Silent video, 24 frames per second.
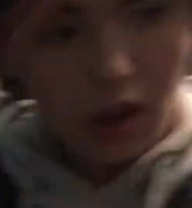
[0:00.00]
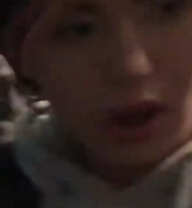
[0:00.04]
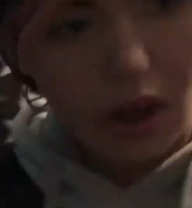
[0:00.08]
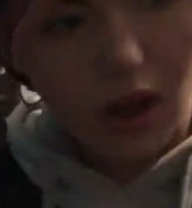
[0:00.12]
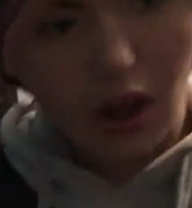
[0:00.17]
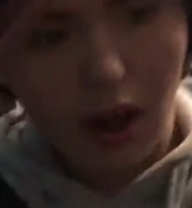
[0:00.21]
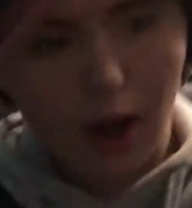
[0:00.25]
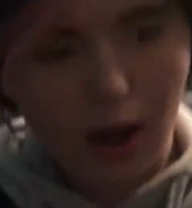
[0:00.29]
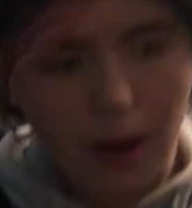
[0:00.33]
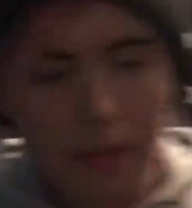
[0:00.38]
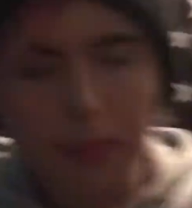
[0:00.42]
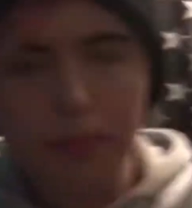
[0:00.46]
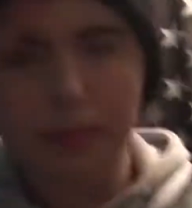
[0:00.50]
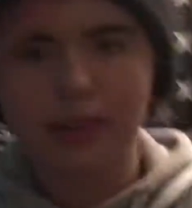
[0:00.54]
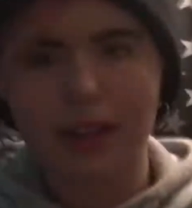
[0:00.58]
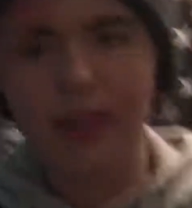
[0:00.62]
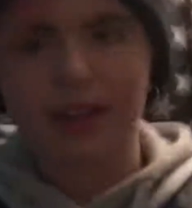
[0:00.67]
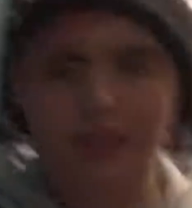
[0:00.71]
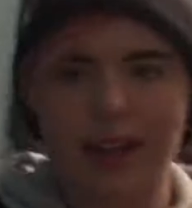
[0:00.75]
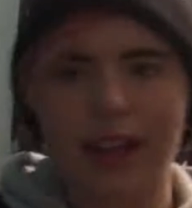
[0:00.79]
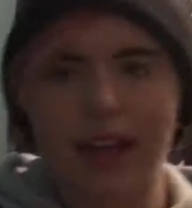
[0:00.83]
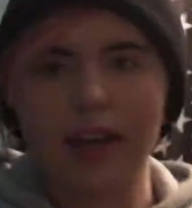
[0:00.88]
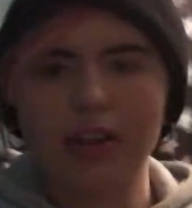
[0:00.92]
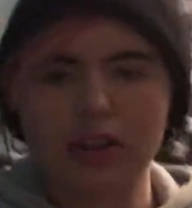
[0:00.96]

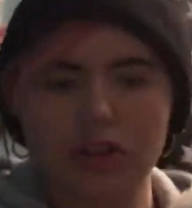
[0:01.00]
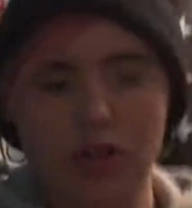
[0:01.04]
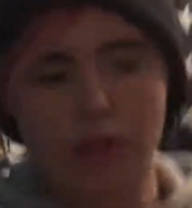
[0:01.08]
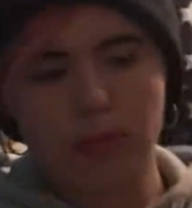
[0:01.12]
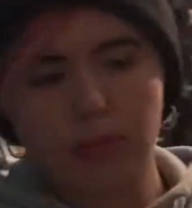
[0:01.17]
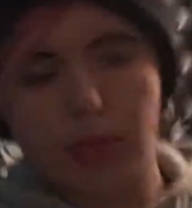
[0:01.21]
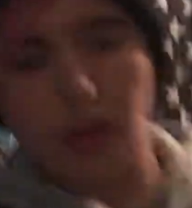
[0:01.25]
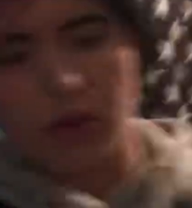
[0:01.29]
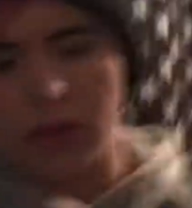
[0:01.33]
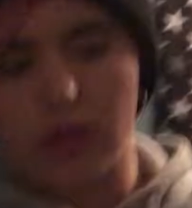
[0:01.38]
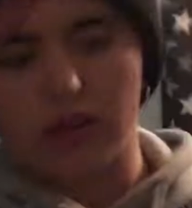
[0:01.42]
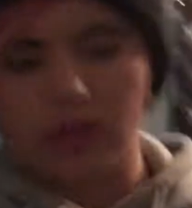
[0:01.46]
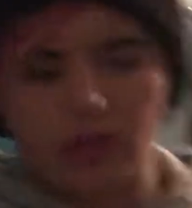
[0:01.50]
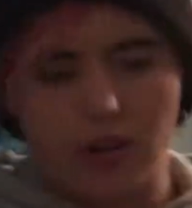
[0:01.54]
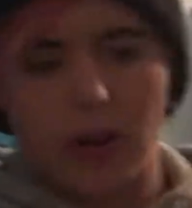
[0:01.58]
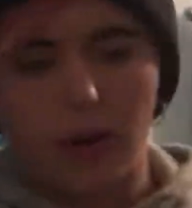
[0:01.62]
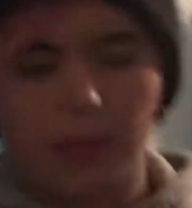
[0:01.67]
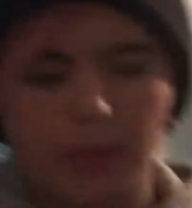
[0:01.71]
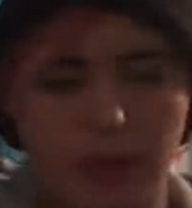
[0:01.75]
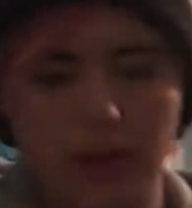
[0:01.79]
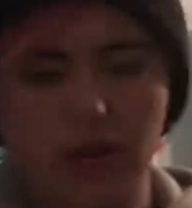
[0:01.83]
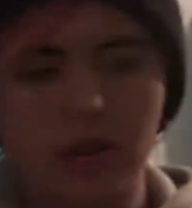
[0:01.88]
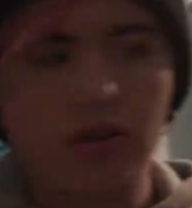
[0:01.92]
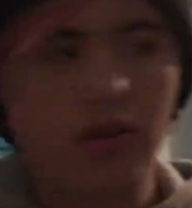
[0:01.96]
This kid jumped on
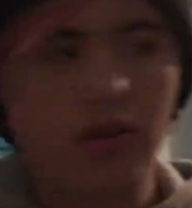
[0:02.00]
top of the